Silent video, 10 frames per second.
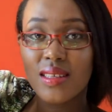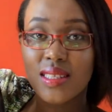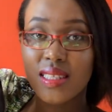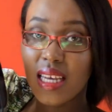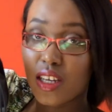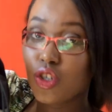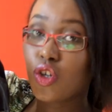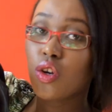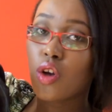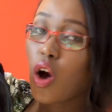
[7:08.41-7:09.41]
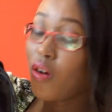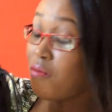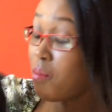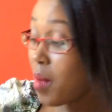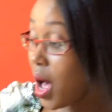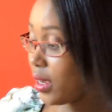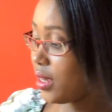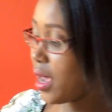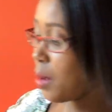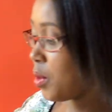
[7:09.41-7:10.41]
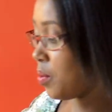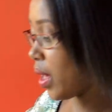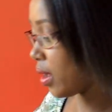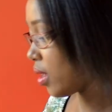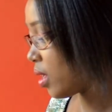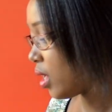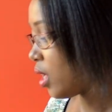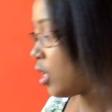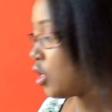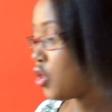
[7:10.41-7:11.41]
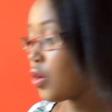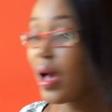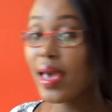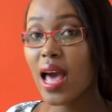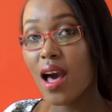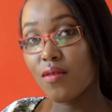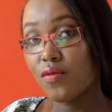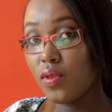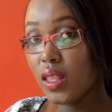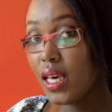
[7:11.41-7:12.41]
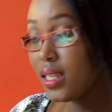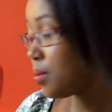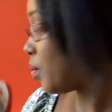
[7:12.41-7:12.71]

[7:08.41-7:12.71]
section of my diaper bag. So I have this